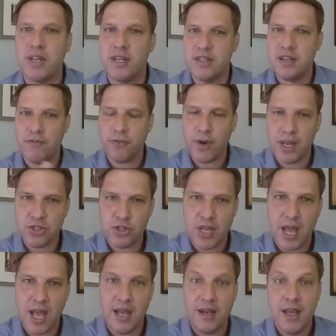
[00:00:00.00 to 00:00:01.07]
you can
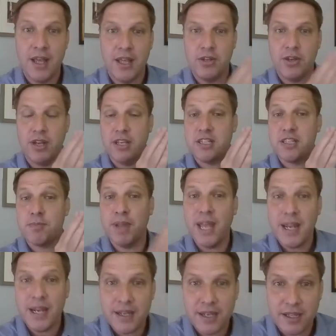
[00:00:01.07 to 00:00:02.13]
differentiate, you can
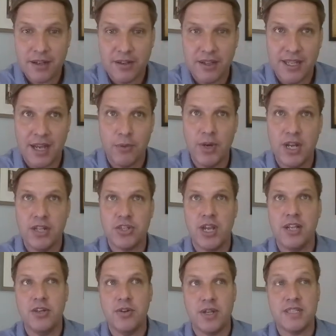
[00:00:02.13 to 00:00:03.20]
explain it in clear language,
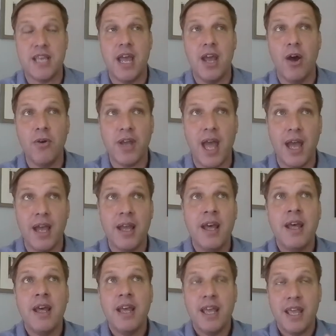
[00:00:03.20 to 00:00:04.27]
and you can say, okay,
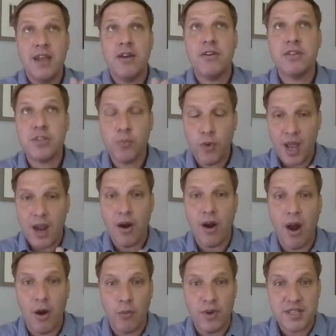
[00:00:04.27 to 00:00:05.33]
here's
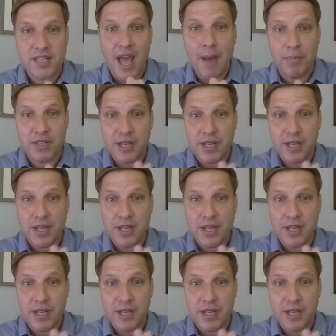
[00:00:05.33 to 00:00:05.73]
where our risk